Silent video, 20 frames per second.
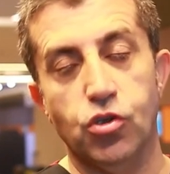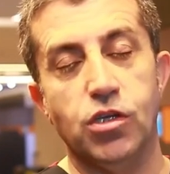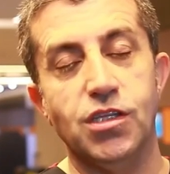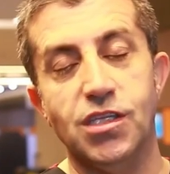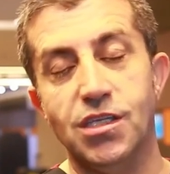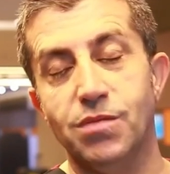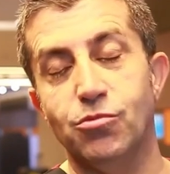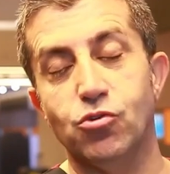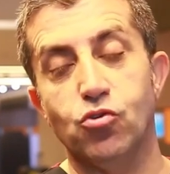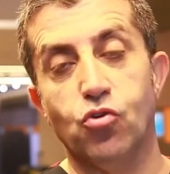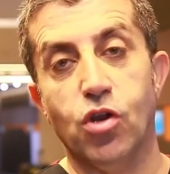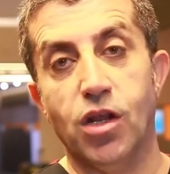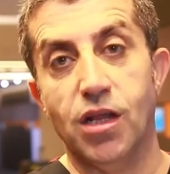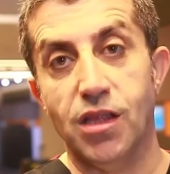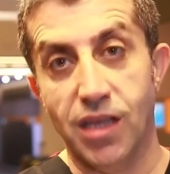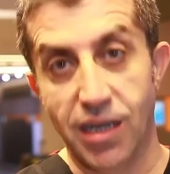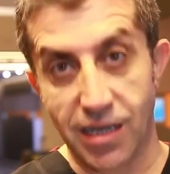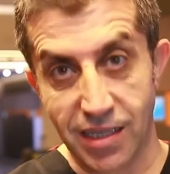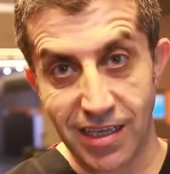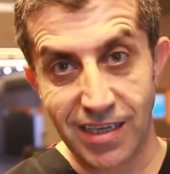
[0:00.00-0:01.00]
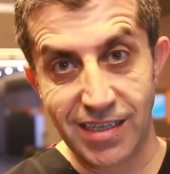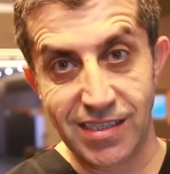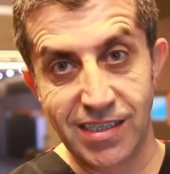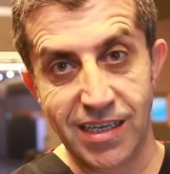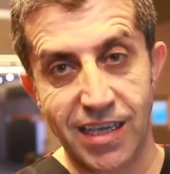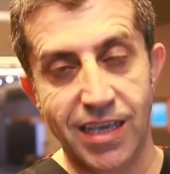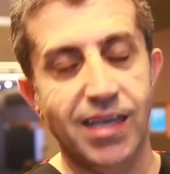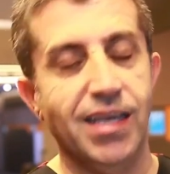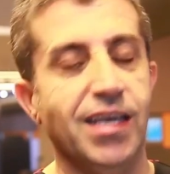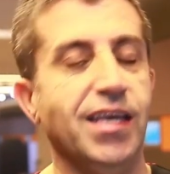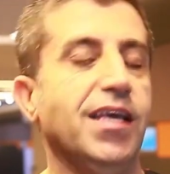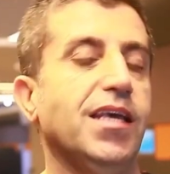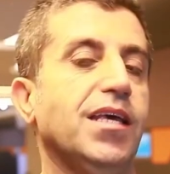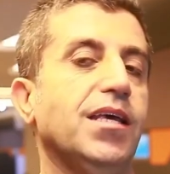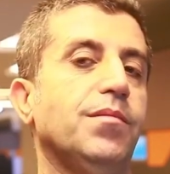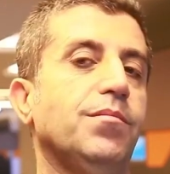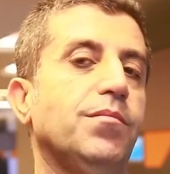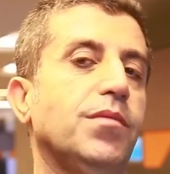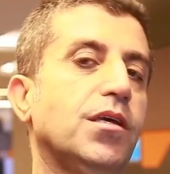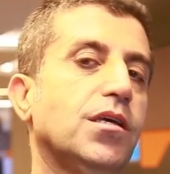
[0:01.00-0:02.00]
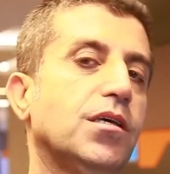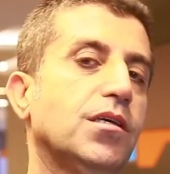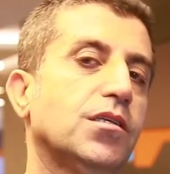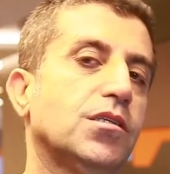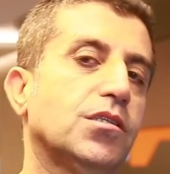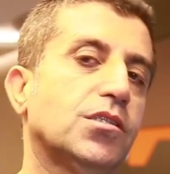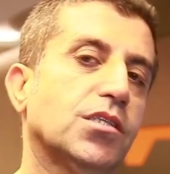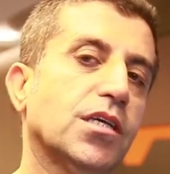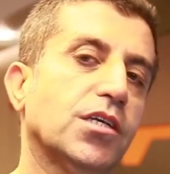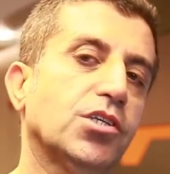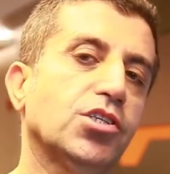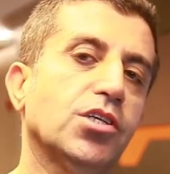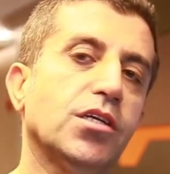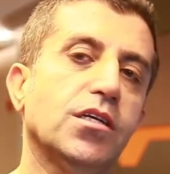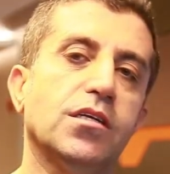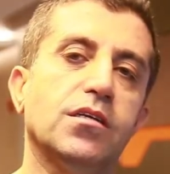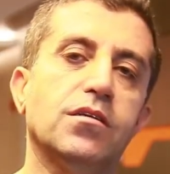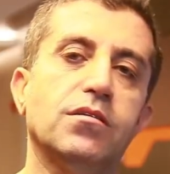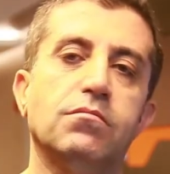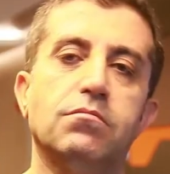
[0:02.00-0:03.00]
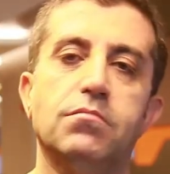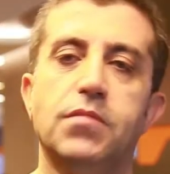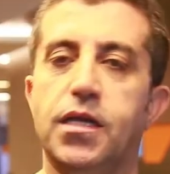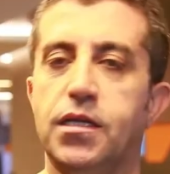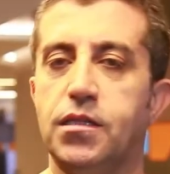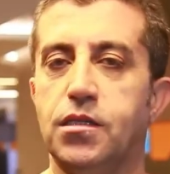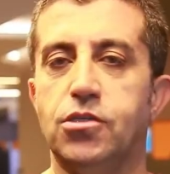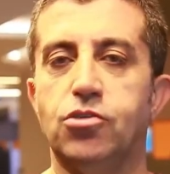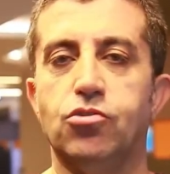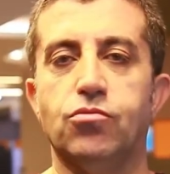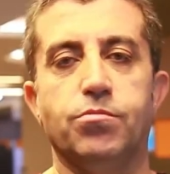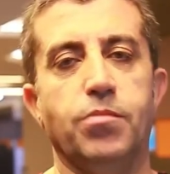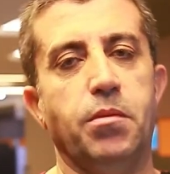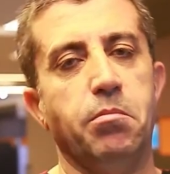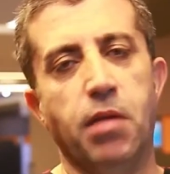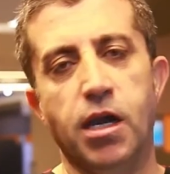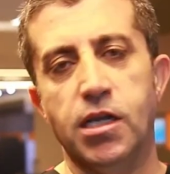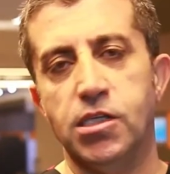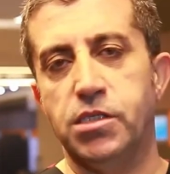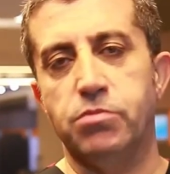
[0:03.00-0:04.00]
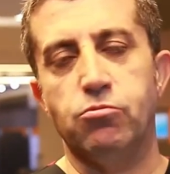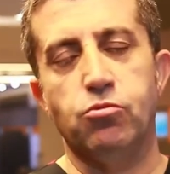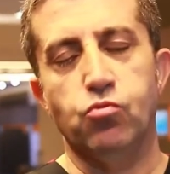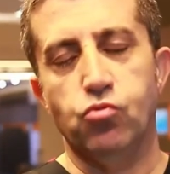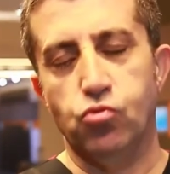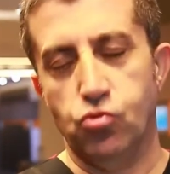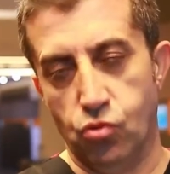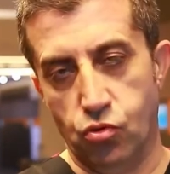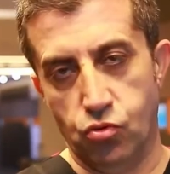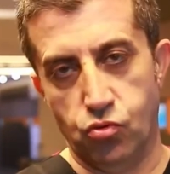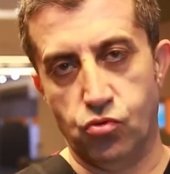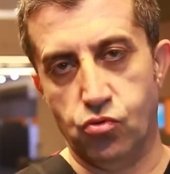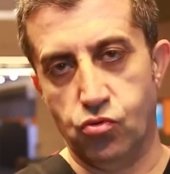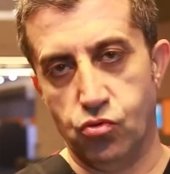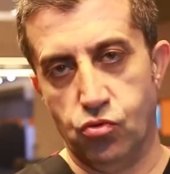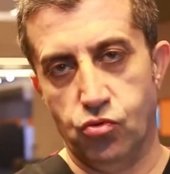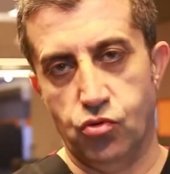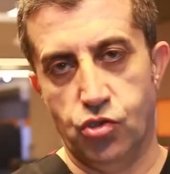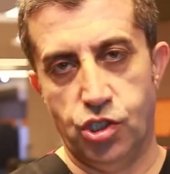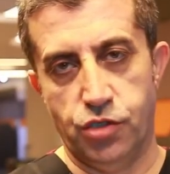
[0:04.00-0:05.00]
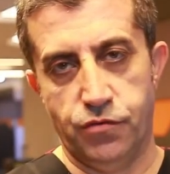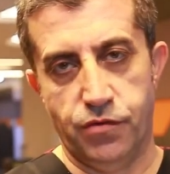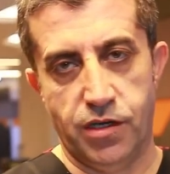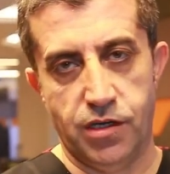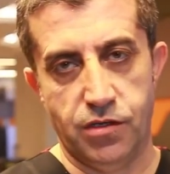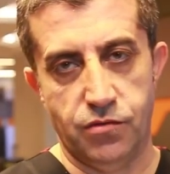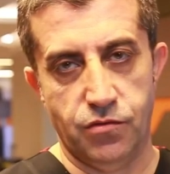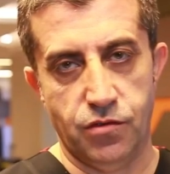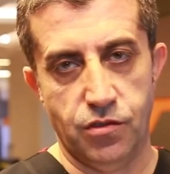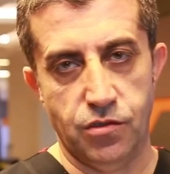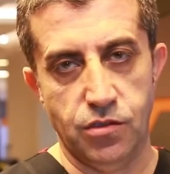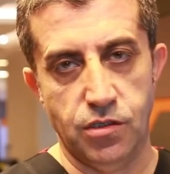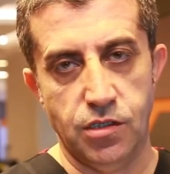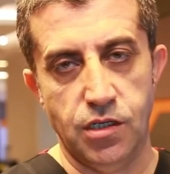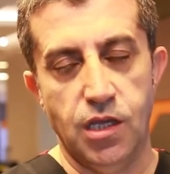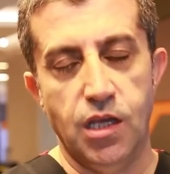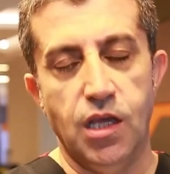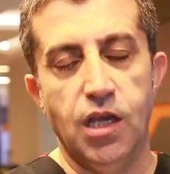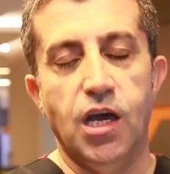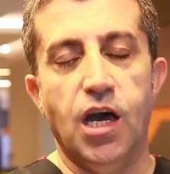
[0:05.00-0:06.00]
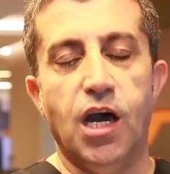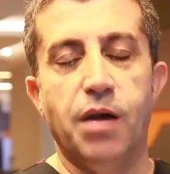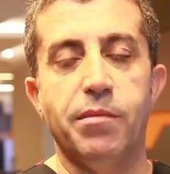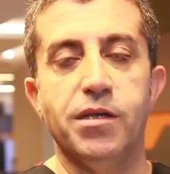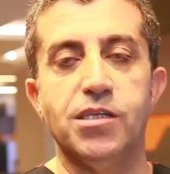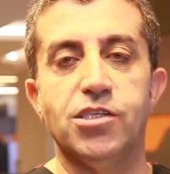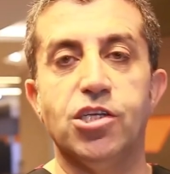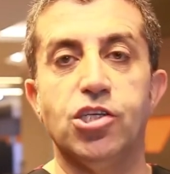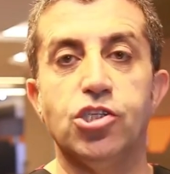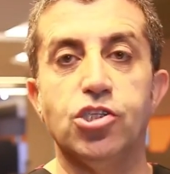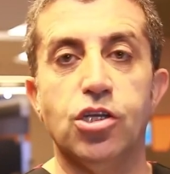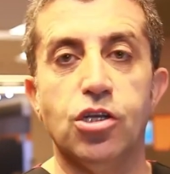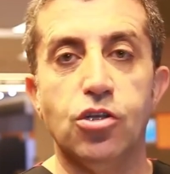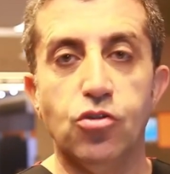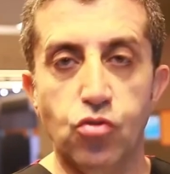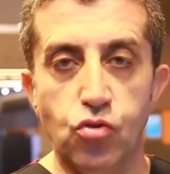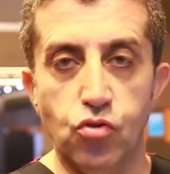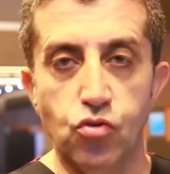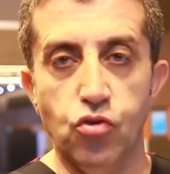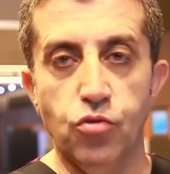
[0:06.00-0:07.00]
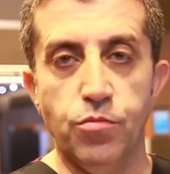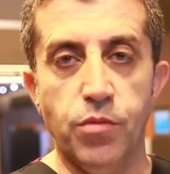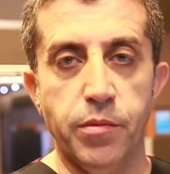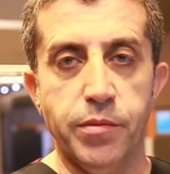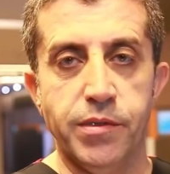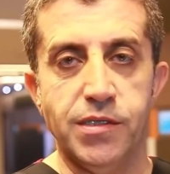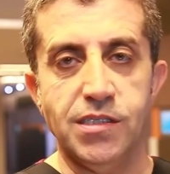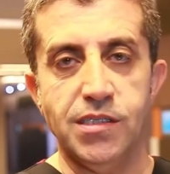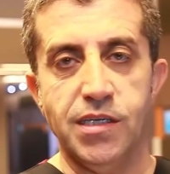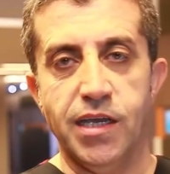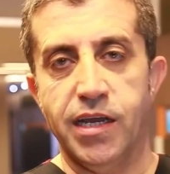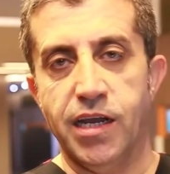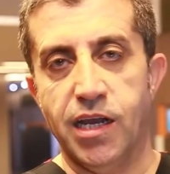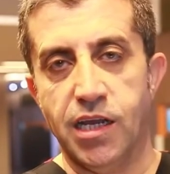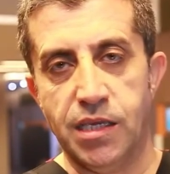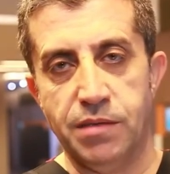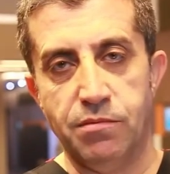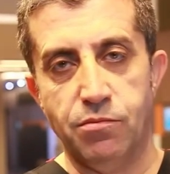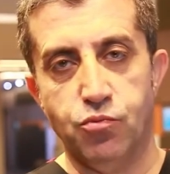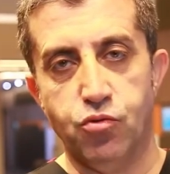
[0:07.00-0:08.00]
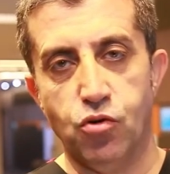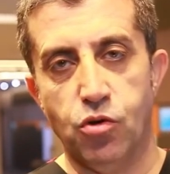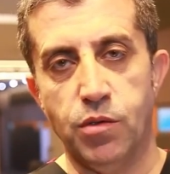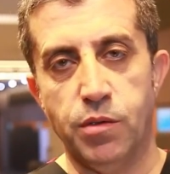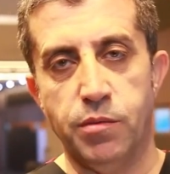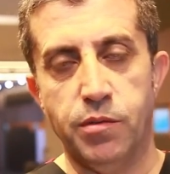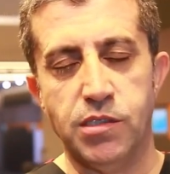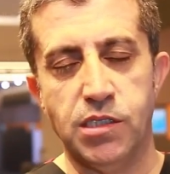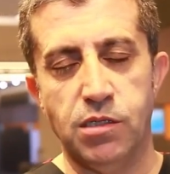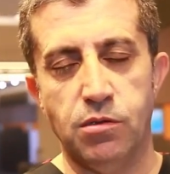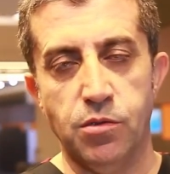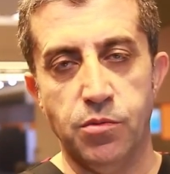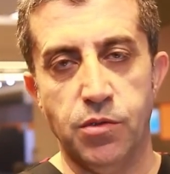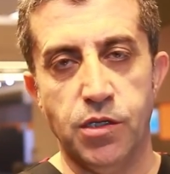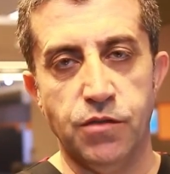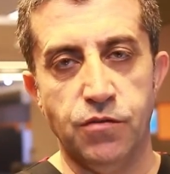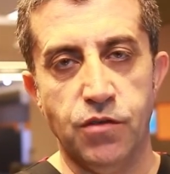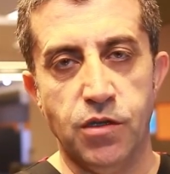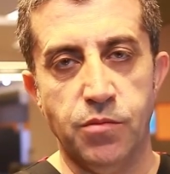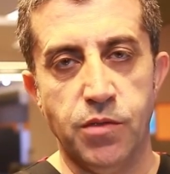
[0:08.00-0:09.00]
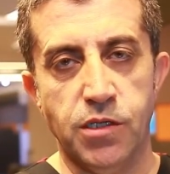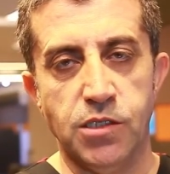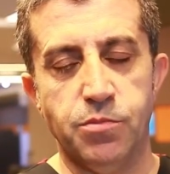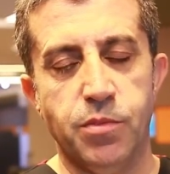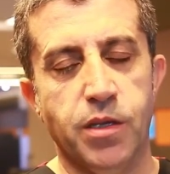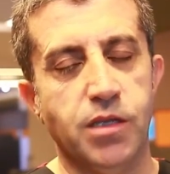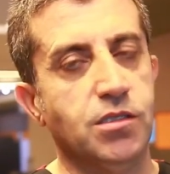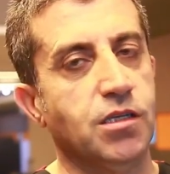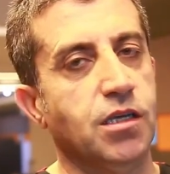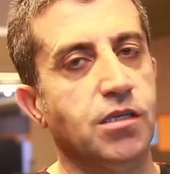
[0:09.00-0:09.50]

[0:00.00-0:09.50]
the third month of the operation. The transplanted hair begins to fall after 2 weeks in accordance to the date of the operation.